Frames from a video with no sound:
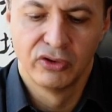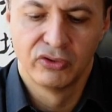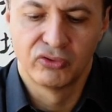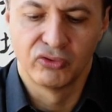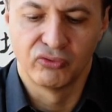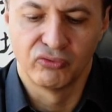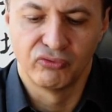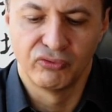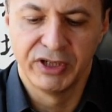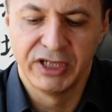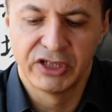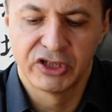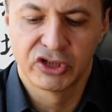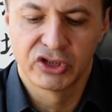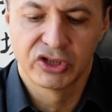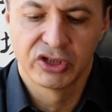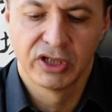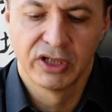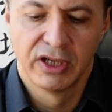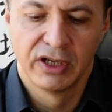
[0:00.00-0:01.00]

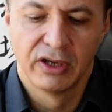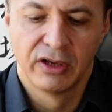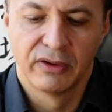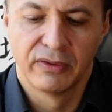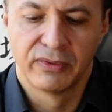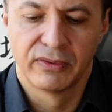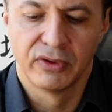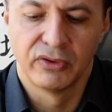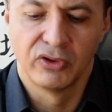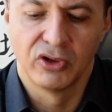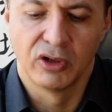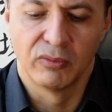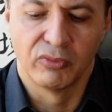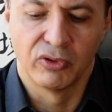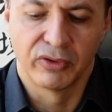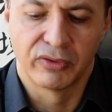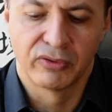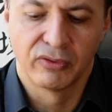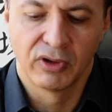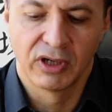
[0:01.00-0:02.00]
reach the
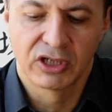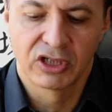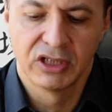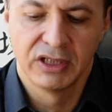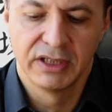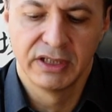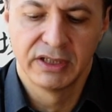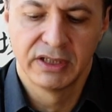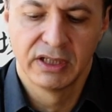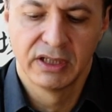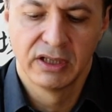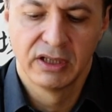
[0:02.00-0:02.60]
knob. So actually,